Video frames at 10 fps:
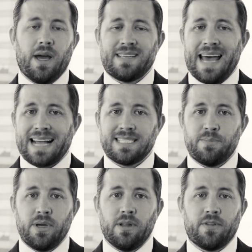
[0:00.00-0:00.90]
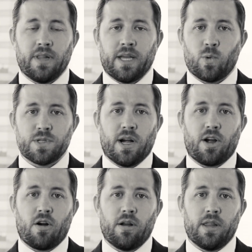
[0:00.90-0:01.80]
a tax appeal if the landlord's not
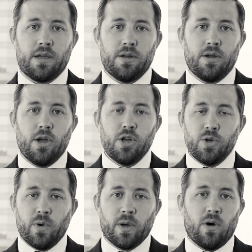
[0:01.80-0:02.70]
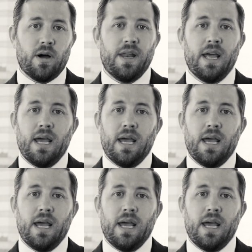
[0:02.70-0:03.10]
currently doing one,